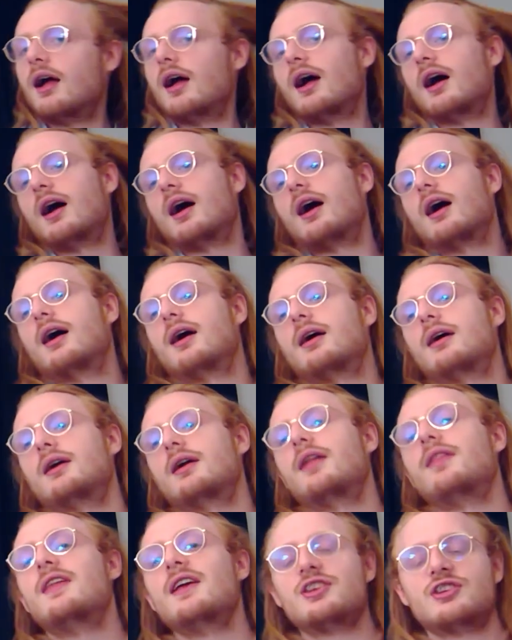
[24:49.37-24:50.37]

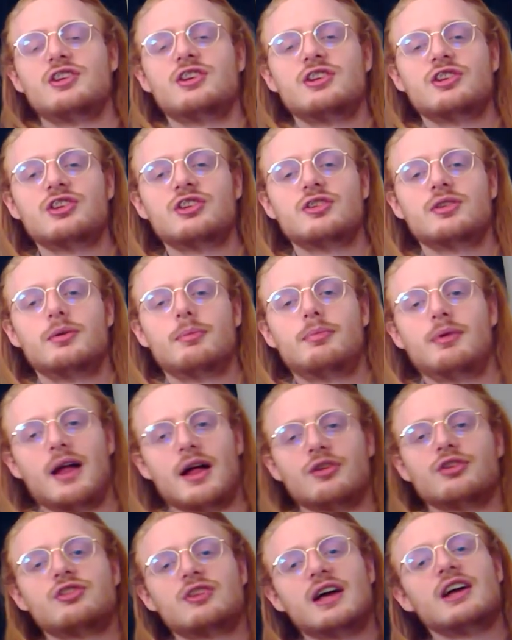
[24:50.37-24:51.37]
And this is
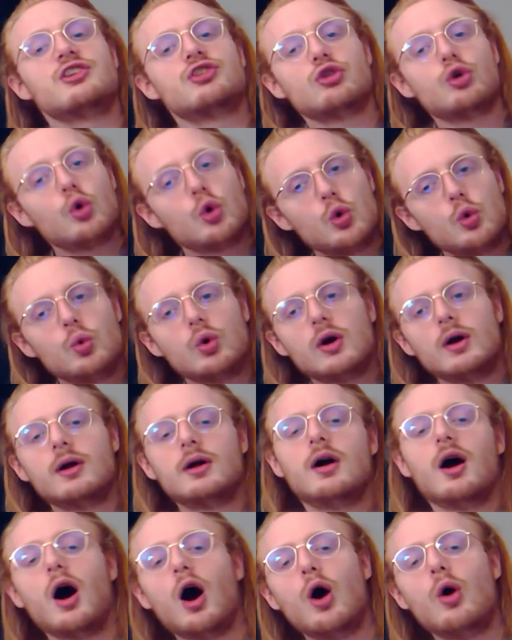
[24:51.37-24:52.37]
pronounced as oo.
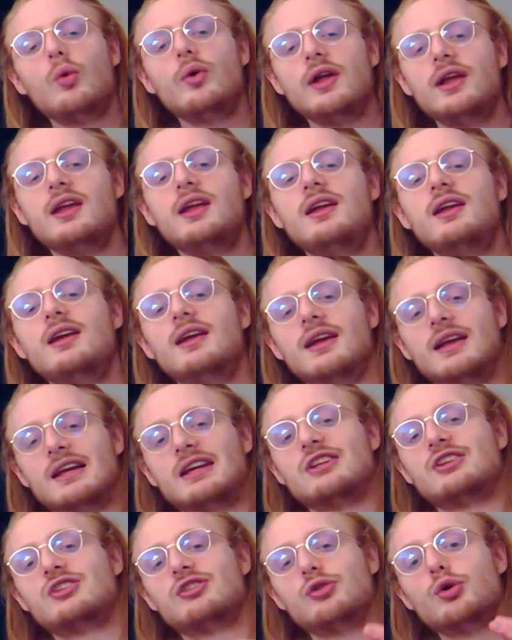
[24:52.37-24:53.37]
O-E
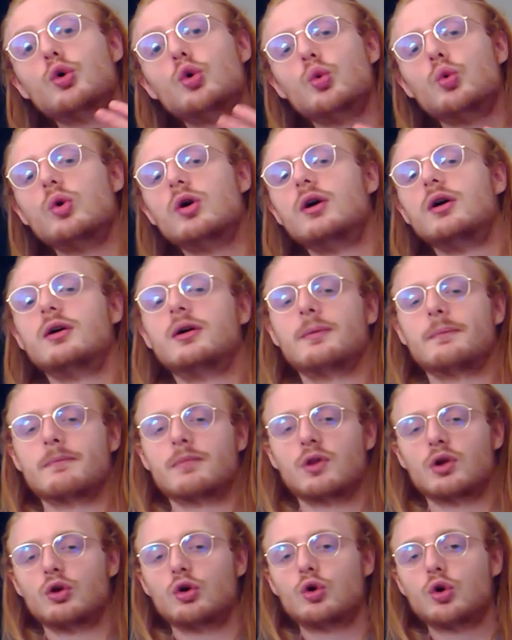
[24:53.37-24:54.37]
is oo.
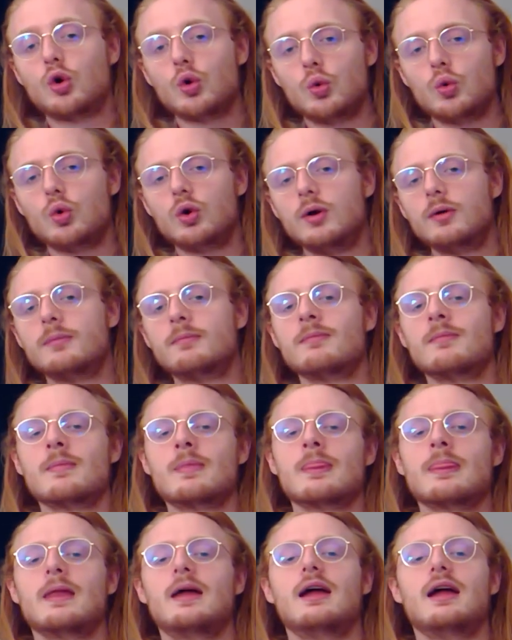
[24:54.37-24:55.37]
Koe.
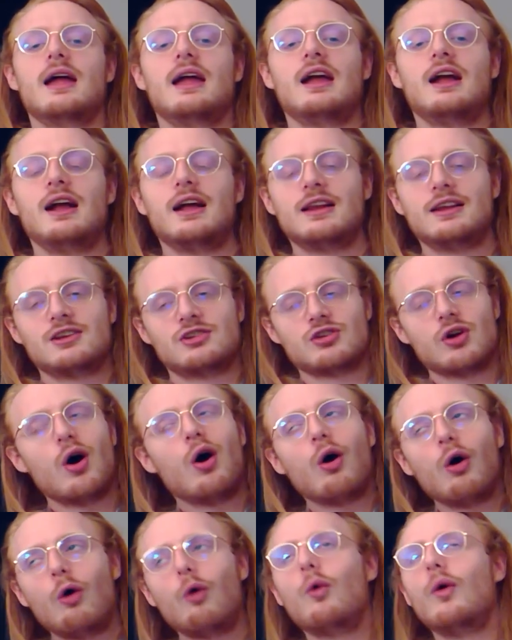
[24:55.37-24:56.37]
It is
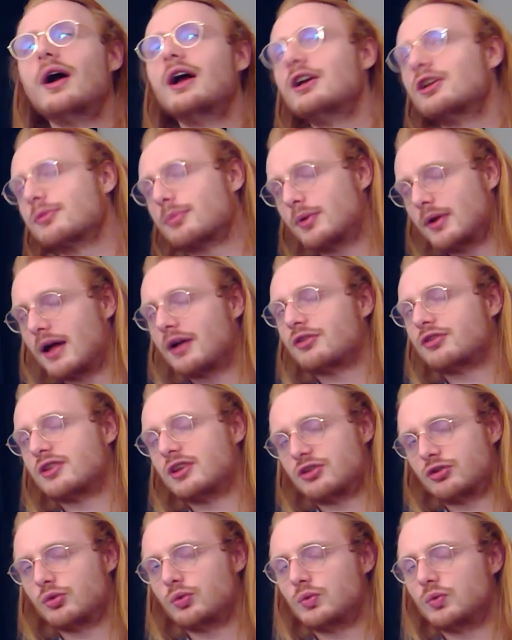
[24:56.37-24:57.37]
always pronounced
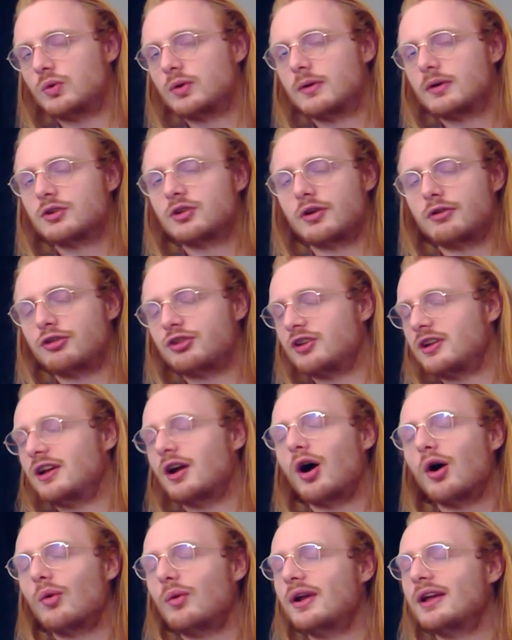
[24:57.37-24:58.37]
as oo. So if you see
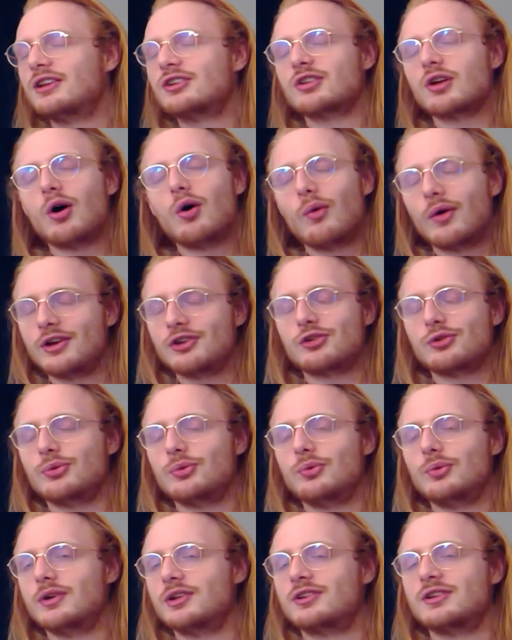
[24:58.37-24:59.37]
O-E, it's always oo.
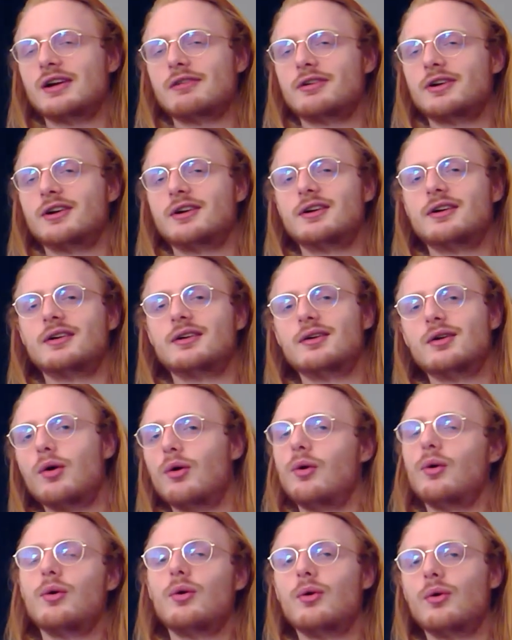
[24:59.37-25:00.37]
It's never
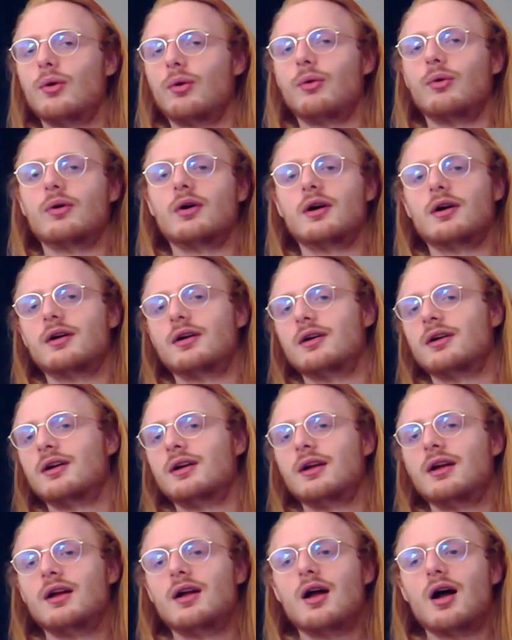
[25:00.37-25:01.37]
or
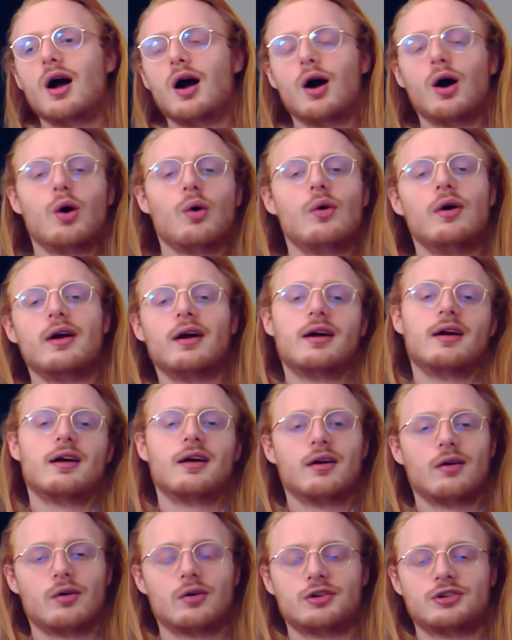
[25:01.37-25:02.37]
oe
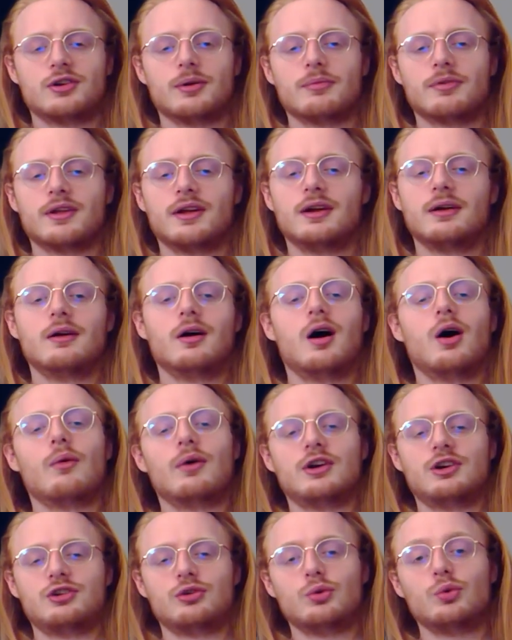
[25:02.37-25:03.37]
or something,
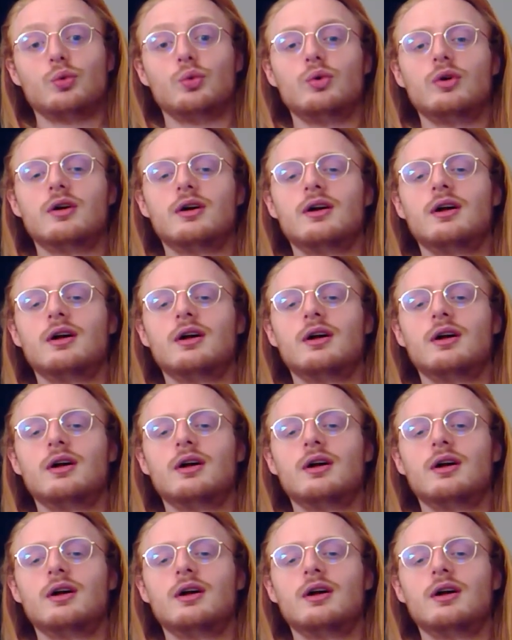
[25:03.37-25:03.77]
always oo.